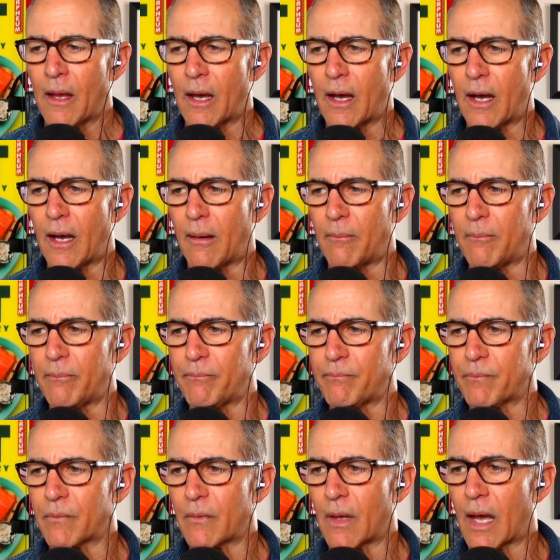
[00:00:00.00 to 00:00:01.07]
Um,
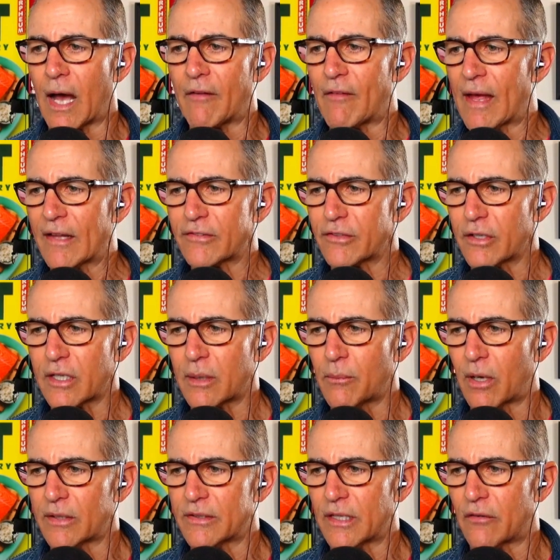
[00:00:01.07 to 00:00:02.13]
yeah. I've asked her to
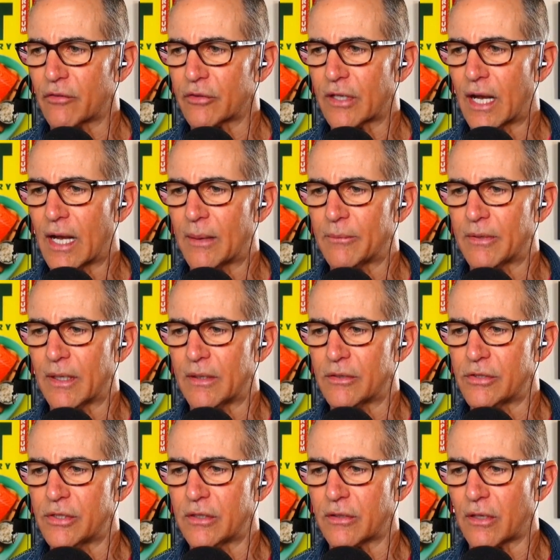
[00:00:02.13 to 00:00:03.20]
come on several times, and
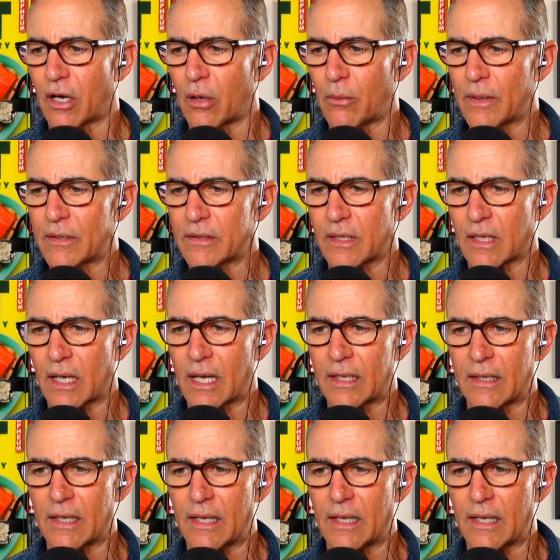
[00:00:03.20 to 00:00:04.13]
she's always declined.